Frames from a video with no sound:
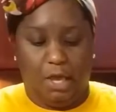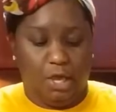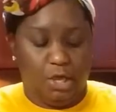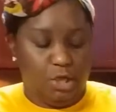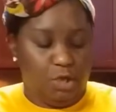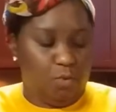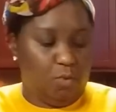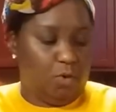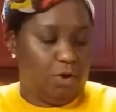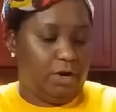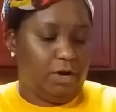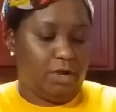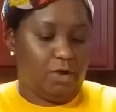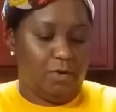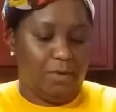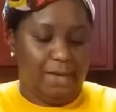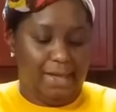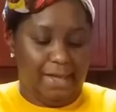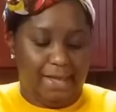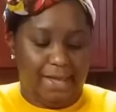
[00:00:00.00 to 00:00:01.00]
you want to
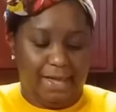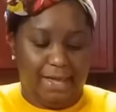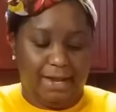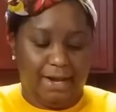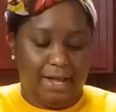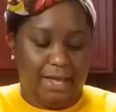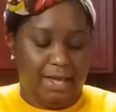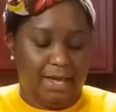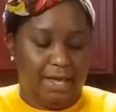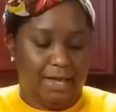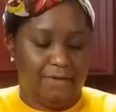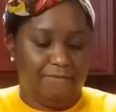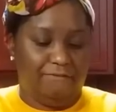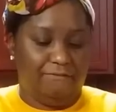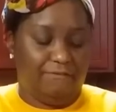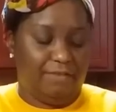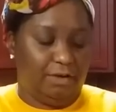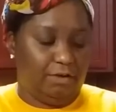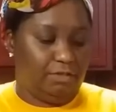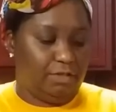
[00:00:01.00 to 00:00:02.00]
go ahead
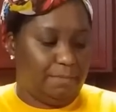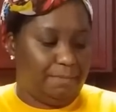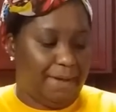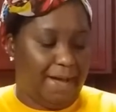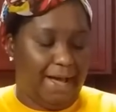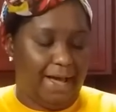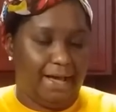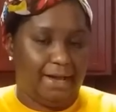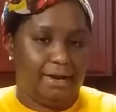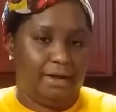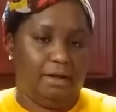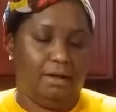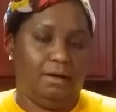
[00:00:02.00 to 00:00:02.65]
and fill the pot